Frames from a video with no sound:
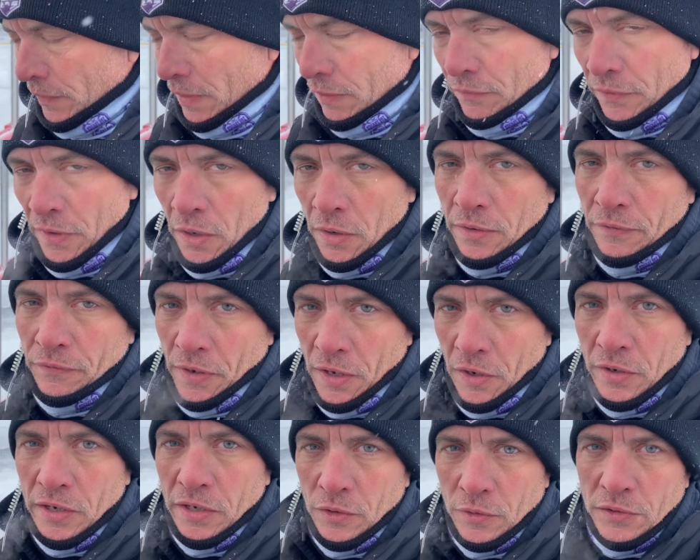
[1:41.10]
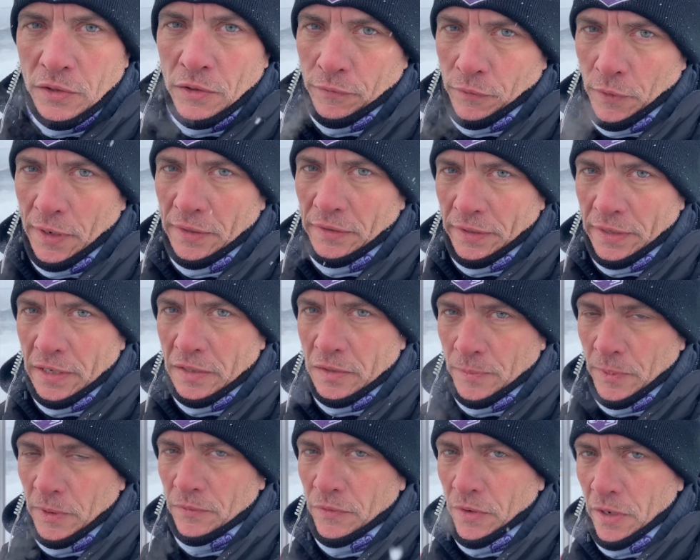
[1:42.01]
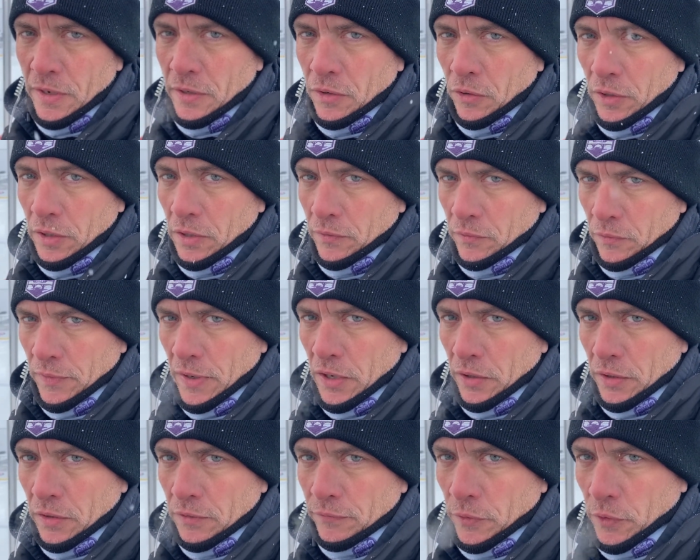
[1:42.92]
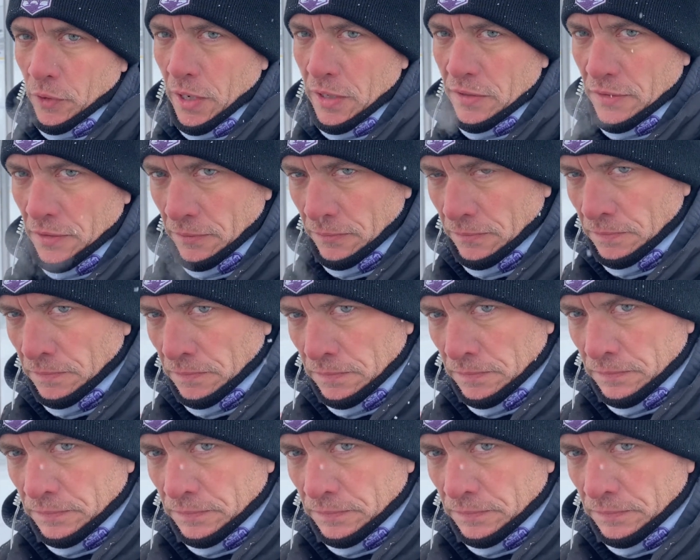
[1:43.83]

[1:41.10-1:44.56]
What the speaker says: Very, very user friendly. It's been very great, very good for us. Good.